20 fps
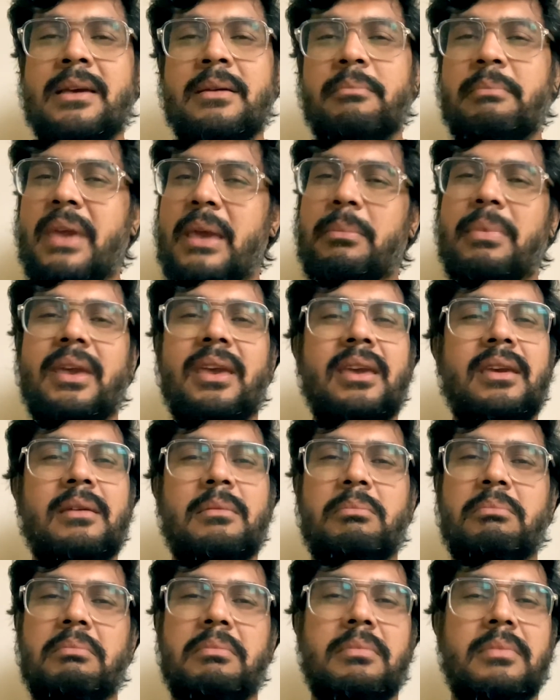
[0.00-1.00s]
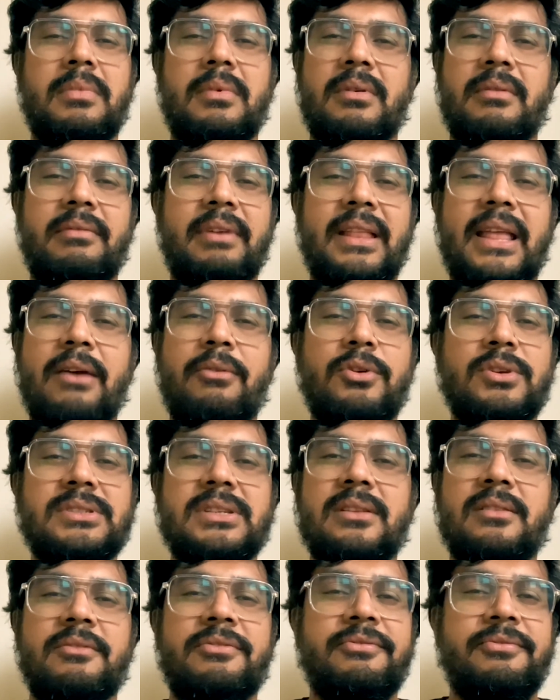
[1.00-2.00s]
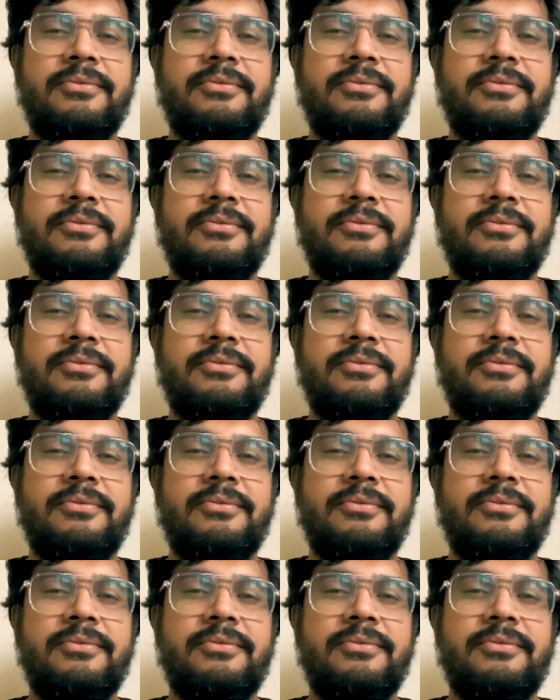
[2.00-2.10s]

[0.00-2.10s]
maybe when I was in